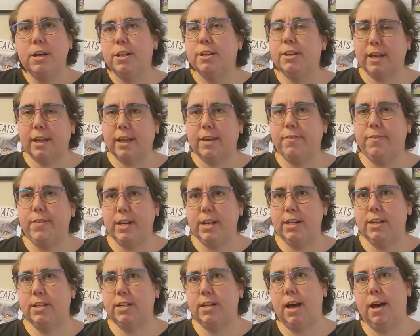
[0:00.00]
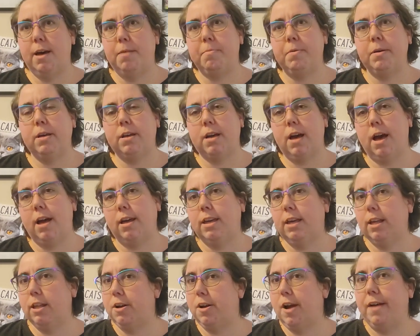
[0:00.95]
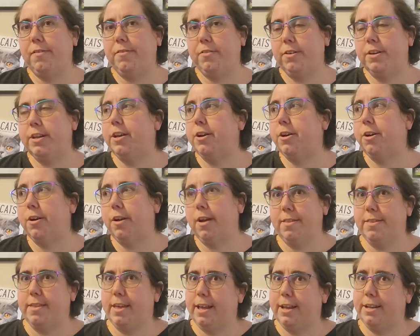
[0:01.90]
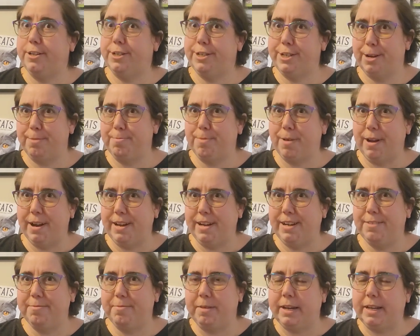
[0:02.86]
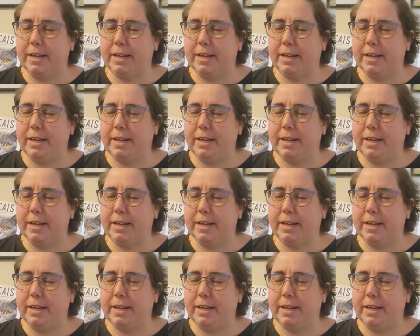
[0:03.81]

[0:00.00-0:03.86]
so I can finish up Godkiller after dinner and then jump right into my